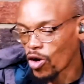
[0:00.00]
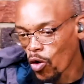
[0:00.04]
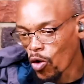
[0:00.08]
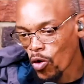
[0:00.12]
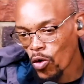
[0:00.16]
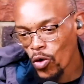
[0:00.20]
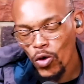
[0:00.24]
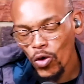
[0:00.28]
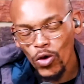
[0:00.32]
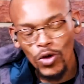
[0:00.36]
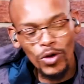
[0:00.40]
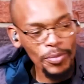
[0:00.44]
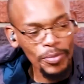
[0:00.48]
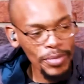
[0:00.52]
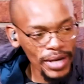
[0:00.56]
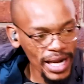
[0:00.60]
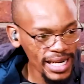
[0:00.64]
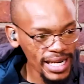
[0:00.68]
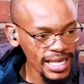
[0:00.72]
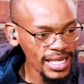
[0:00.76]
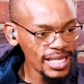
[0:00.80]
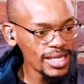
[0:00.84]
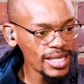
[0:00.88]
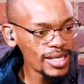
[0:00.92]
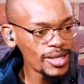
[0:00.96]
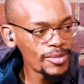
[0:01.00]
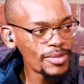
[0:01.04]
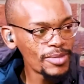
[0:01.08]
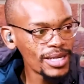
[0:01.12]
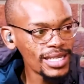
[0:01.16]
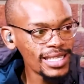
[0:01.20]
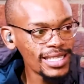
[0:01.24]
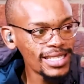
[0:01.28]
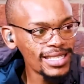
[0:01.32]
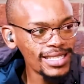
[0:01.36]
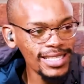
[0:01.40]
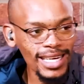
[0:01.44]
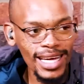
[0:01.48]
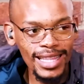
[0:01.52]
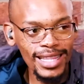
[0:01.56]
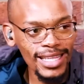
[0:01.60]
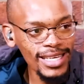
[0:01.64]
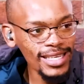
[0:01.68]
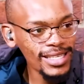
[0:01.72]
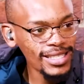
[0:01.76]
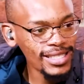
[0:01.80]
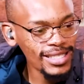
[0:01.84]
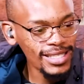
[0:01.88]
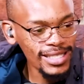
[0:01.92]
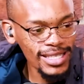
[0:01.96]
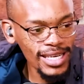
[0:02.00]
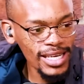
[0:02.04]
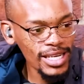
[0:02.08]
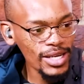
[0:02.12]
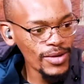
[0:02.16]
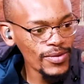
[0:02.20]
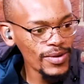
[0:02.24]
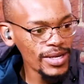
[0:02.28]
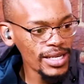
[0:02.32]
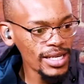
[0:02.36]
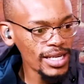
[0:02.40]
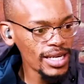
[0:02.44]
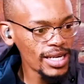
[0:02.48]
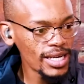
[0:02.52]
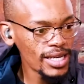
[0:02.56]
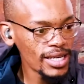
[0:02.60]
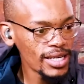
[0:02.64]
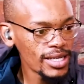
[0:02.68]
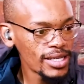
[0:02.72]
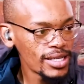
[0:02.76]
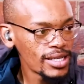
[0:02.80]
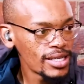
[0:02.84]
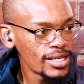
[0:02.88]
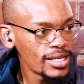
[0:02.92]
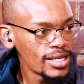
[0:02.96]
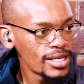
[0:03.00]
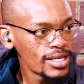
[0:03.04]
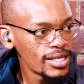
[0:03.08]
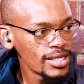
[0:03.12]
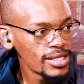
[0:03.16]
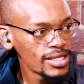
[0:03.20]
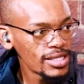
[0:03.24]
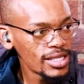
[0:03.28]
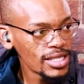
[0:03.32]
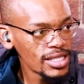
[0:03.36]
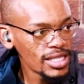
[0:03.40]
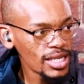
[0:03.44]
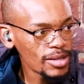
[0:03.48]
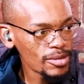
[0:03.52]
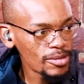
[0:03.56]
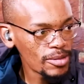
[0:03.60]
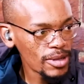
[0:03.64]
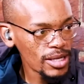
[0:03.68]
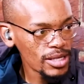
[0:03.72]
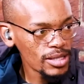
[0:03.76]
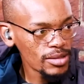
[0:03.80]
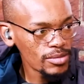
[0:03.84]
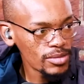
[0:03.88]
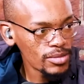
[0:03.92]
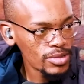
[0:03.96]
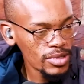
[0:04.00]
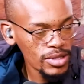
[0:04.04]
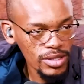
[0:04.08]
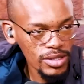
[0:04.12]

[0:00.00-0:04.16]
Gold, platinum, but nothing is anywhere near 10 times platinum.